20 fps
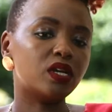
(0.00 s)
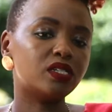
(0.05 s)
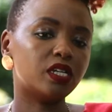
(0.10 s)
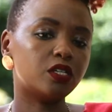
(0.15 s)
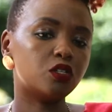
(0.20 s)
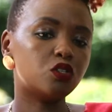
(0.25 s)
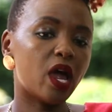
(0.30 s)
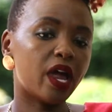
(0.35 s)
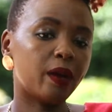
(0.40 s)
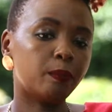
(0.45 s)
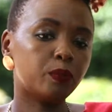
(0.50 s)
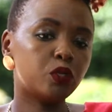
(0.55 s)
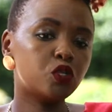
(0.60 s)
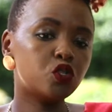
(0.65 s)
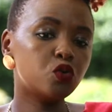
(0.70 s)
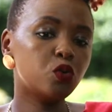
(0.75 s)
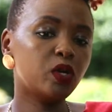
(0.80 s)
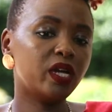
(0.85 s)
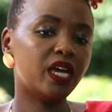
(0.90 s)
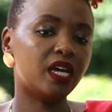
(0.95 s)
I, am
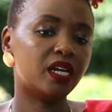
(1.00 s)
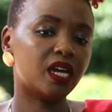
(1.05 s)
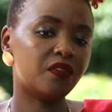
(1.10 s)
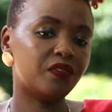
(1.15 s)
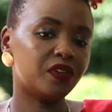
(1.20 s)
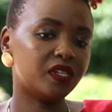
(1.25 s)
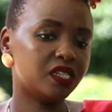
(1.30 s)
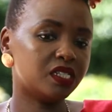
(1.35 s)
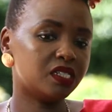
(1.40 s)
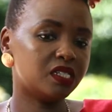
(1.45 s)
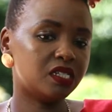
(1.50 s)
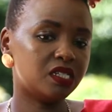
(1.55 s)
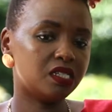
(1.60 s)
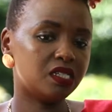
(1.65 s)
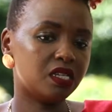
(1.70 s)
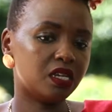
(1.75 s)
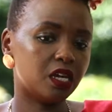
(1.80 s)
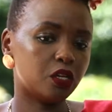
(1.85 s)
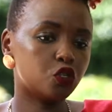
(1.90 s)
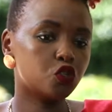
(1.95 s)
truly an African
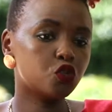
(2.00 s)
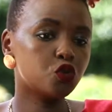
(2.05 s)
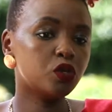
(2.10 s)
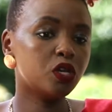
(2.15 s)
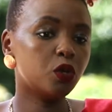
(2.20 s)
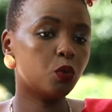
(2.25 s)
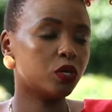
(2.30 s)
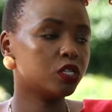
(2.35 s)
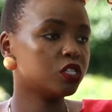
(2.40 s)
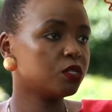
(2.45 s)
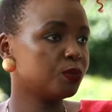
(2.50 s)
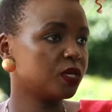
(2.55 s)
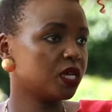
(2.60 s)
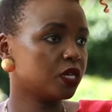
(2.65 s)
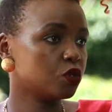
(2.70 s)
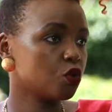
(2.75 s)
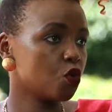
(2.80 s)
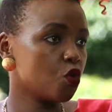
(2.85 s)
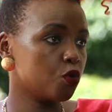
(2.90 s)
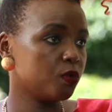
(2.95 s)
citizen. I truly want to be
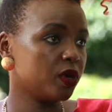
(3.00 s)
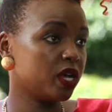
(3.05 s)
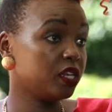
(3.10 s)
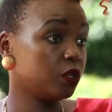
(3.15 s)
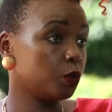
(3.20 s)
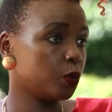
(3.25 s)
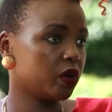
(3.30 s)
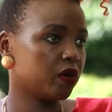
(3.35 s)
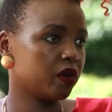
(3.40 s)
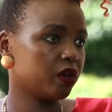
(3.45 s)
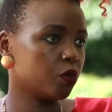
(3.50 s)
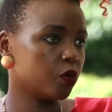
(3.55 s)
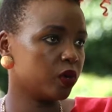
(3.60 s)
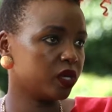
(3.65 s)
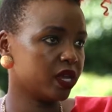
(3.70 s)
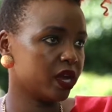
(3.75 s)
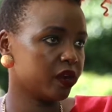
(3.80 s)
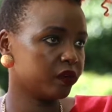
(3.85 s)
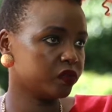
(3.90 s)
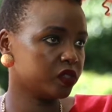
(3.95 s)
at home anywhere I go
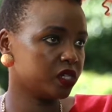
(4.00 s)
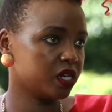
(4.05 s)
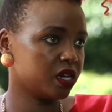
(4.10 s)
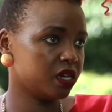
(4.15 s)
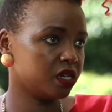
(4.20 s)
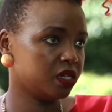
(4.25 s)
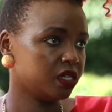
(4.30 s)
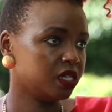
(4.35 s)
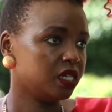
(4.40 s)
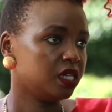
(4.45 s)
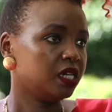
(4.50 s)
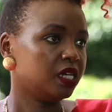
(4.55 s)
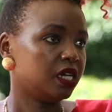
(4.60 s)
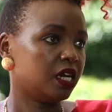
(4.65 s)
in Africa. Mm-hmm.